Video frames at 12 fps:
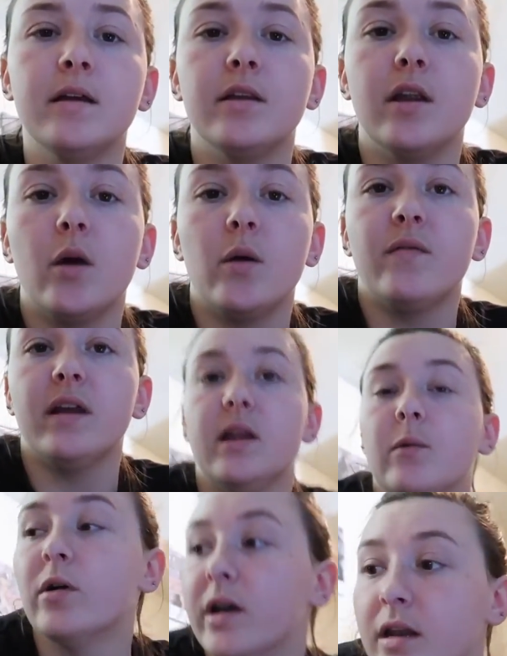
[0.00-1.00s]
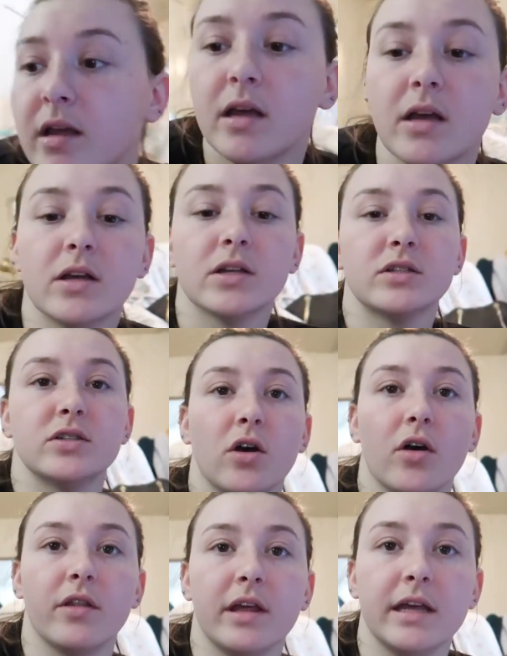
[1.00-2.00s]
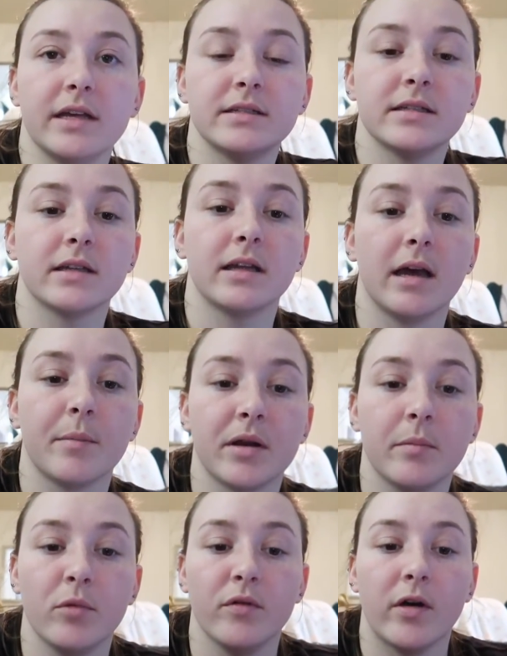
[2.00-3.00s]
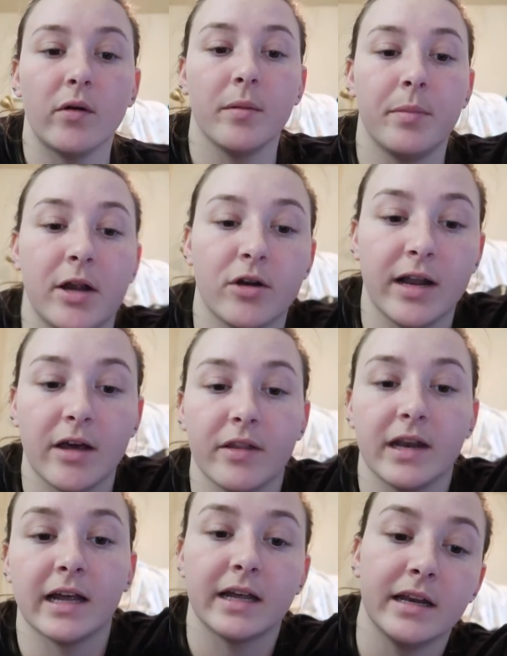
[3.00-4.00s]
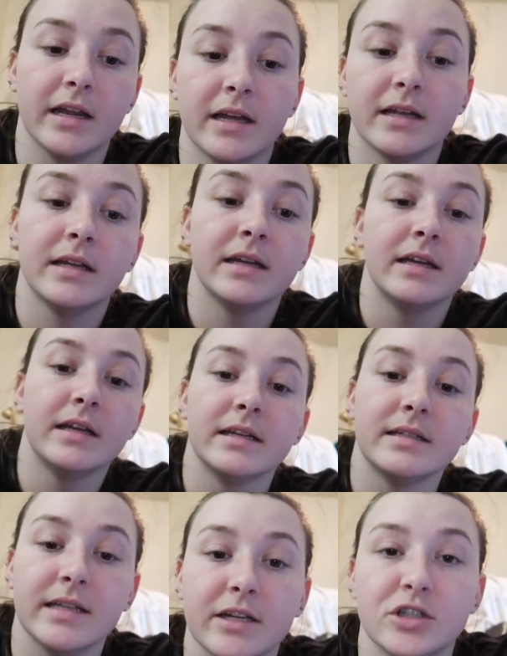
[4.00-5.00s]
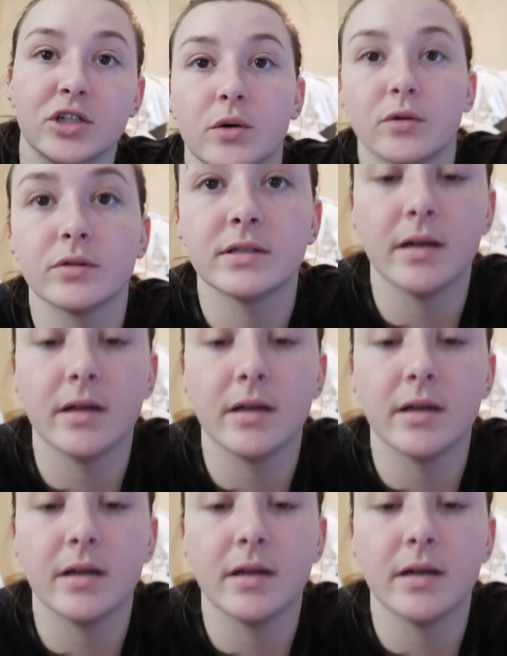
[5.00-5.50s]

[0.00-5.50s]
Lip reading: know if anyone saw these. I'm gonna move y'all up here now that I can set you on